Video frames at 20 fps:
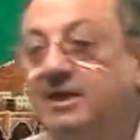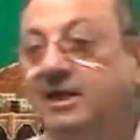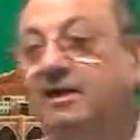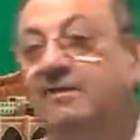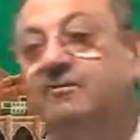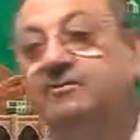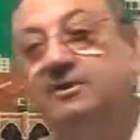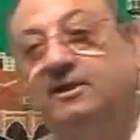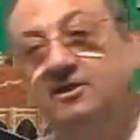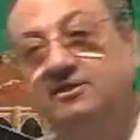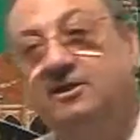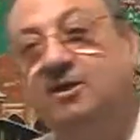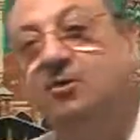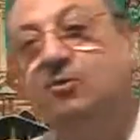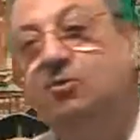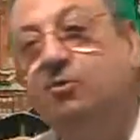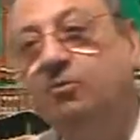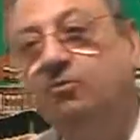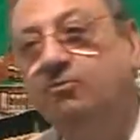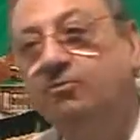of
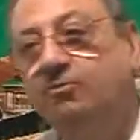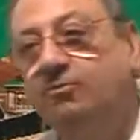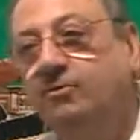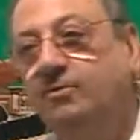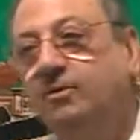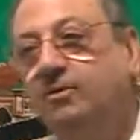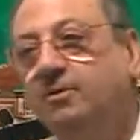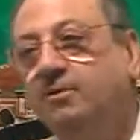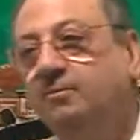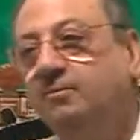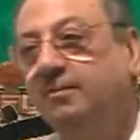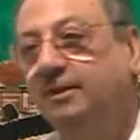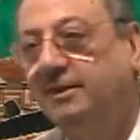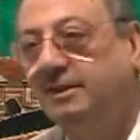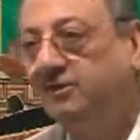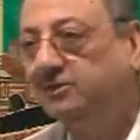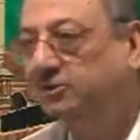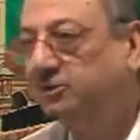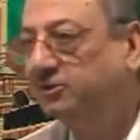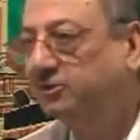tasarruf, brothers
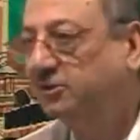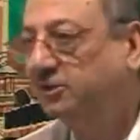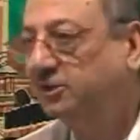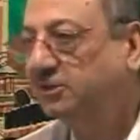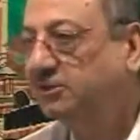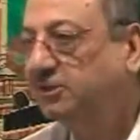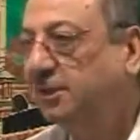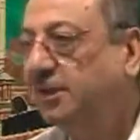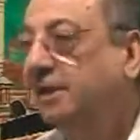and sisters?